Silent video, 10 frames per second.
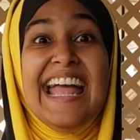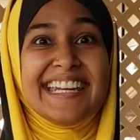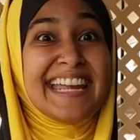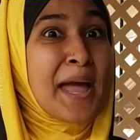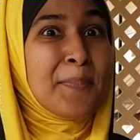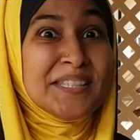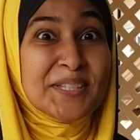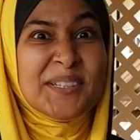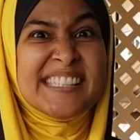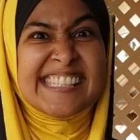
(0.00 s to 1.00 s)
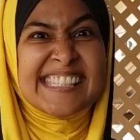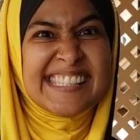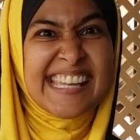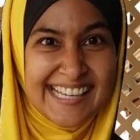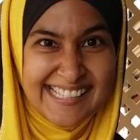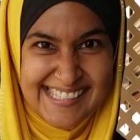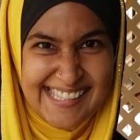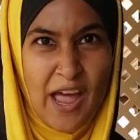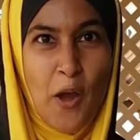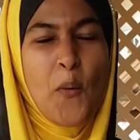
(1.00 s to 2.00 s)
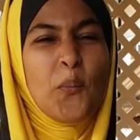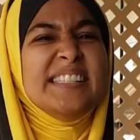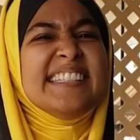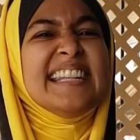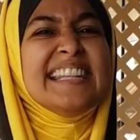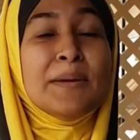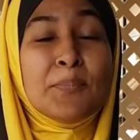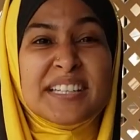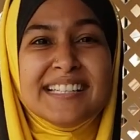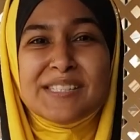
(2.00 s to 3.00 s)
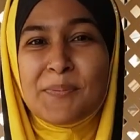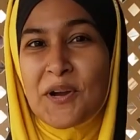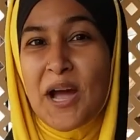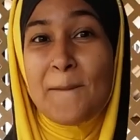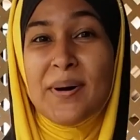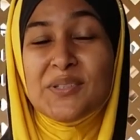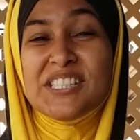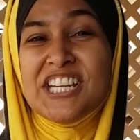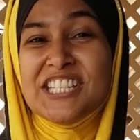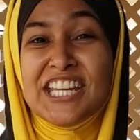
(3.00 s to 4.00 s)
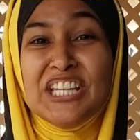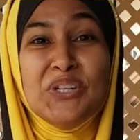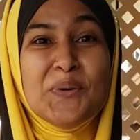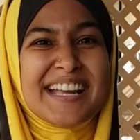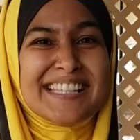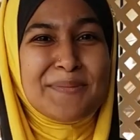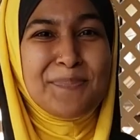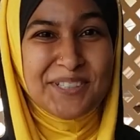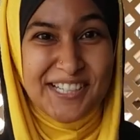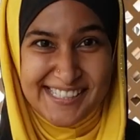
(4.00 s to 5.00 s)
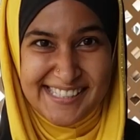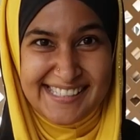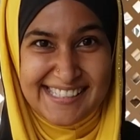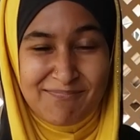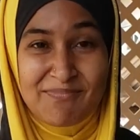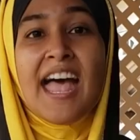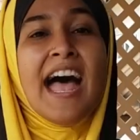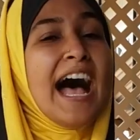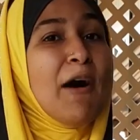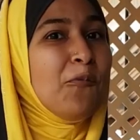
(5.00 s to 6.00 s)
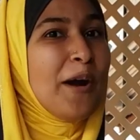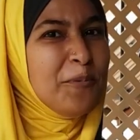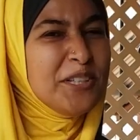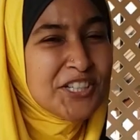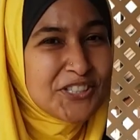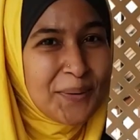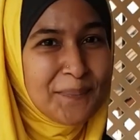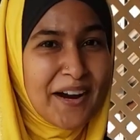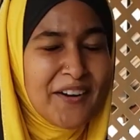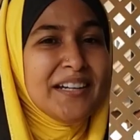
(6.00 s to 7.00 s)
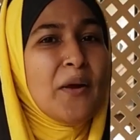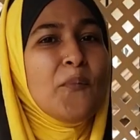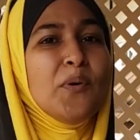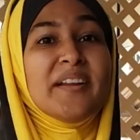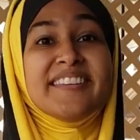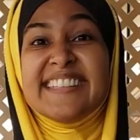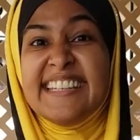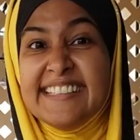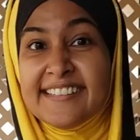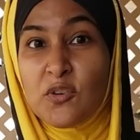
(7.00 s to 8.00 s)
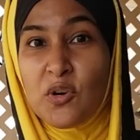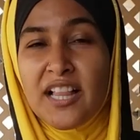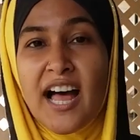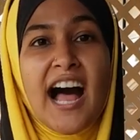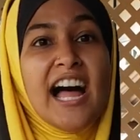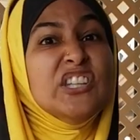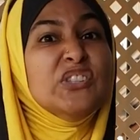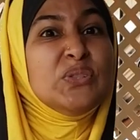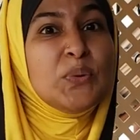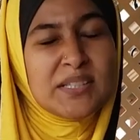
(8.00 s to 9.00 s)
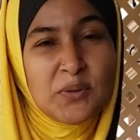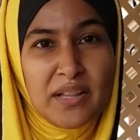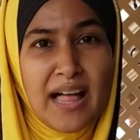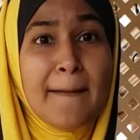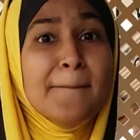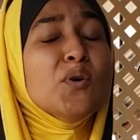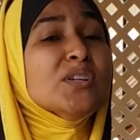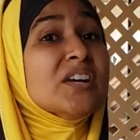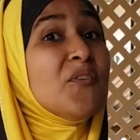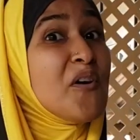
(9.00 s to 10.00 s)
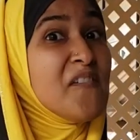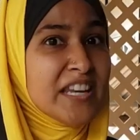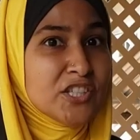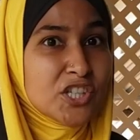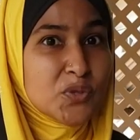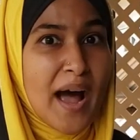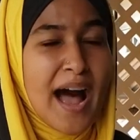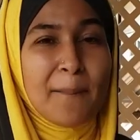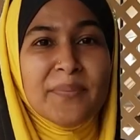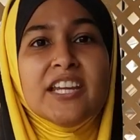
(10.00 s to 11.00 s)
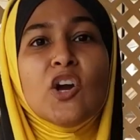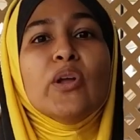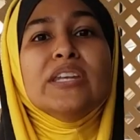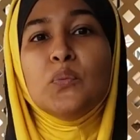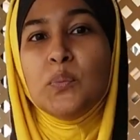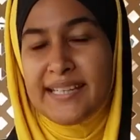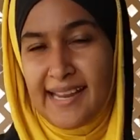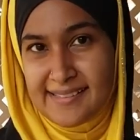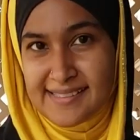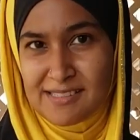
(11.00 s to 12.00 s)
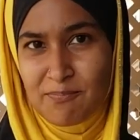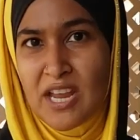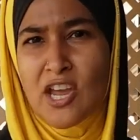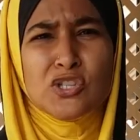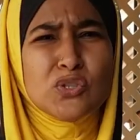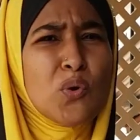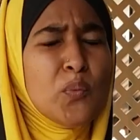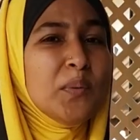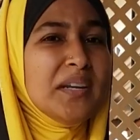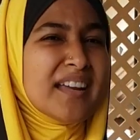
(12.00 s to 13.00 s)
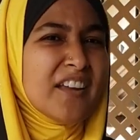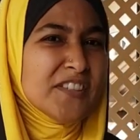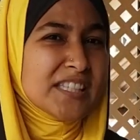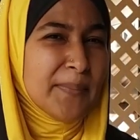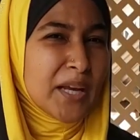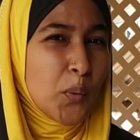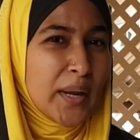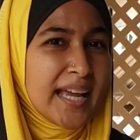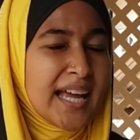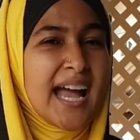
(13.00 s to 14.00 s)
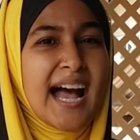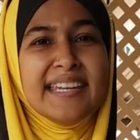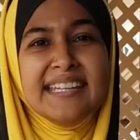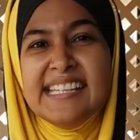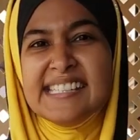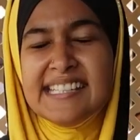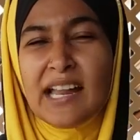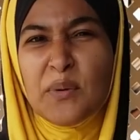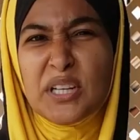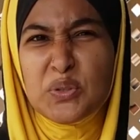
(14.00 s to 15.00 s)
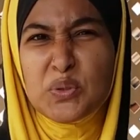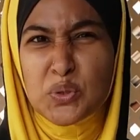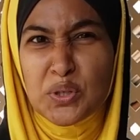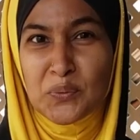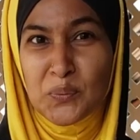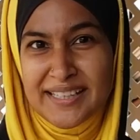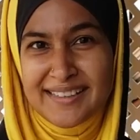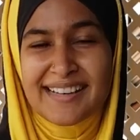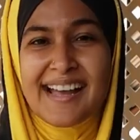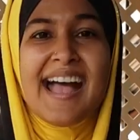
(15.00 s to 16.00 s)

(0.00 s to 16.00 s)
In episode 6, we deliberately spoke about chasing new experiences. And when we just got married, we wanted to eat it all and do it all. And most of our adventures were happening on the weekends. So we were looking for something quick and easy that we could do during the week.